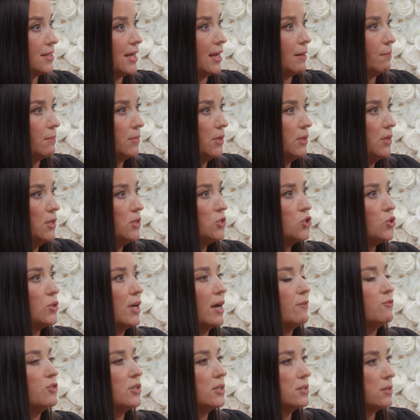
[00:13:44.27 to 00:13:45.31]
same. So you
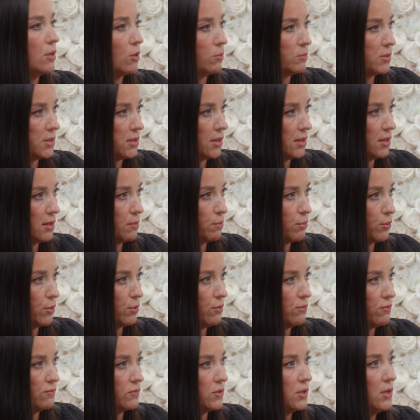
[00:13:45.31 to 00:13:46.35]
have to get the home study
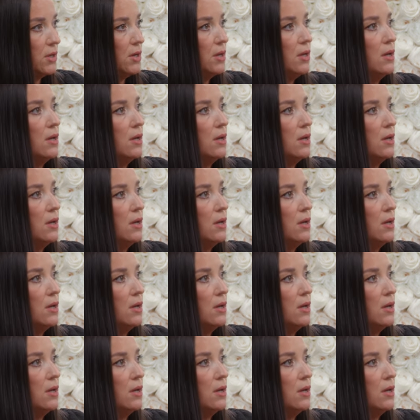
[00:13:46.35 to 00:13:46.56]
approved.